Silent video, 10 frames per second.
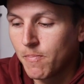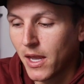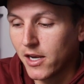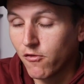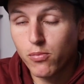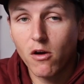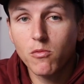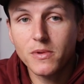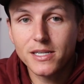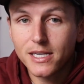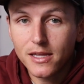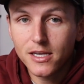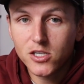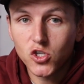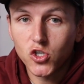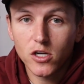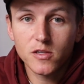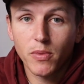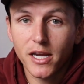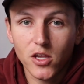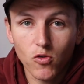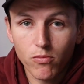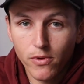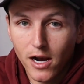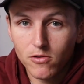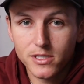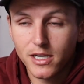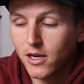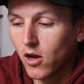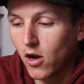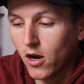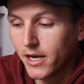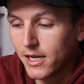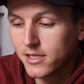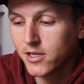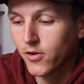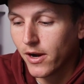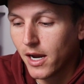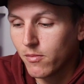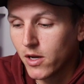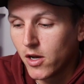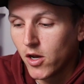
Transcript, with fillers: And you've probably seen this just by you browsing on Instagram